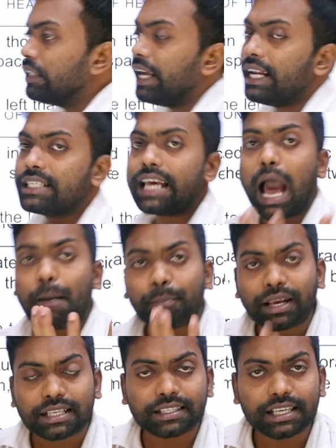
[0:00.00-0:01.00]
there is a
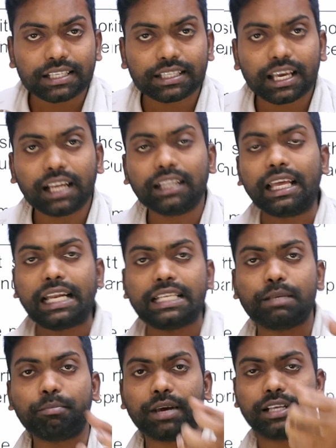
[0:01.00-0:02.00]
apex is there, there is
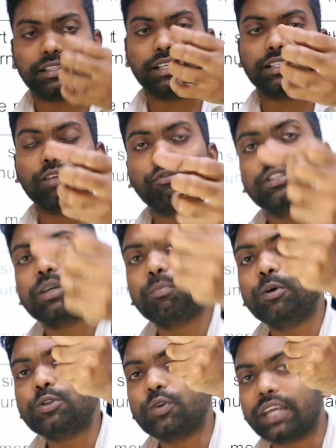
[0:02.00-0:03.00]
a base is there. For
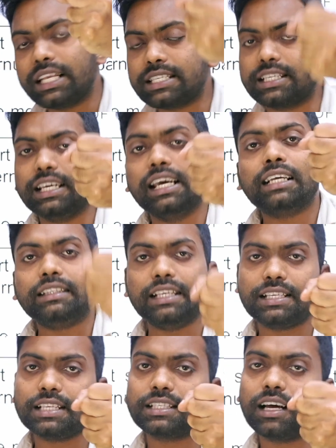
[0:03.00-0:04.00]
suppose you can see
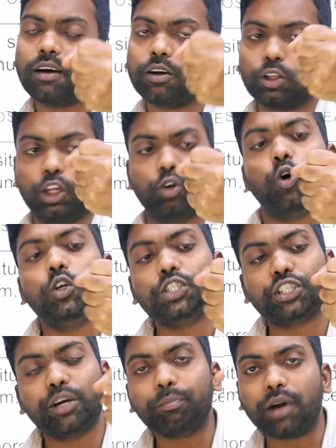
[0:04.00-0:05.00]
this is the cone
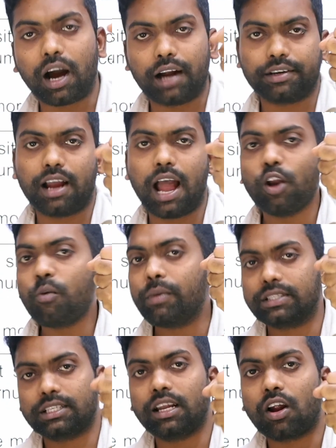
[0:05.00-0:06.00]
shaped heart,
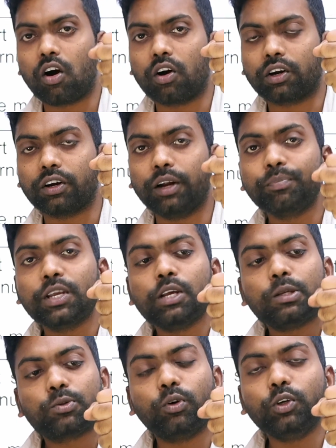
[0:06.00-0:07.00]
halomuscular organ.
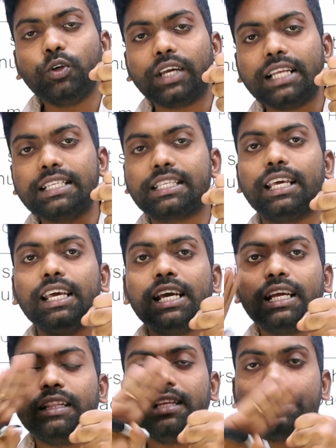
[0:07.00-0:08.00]
So you can see
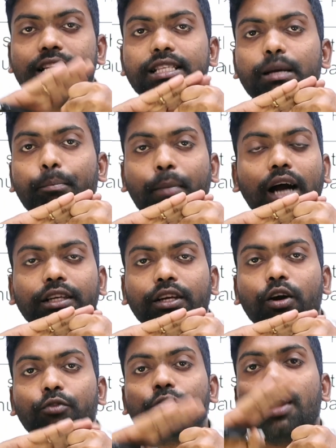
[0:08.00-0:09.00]
this is the part
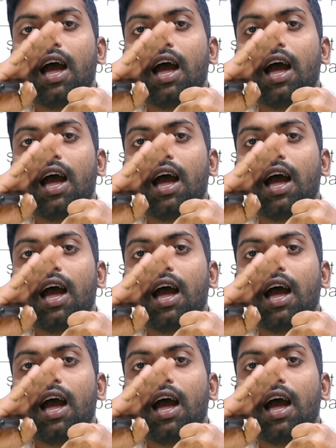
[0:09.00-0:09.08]
of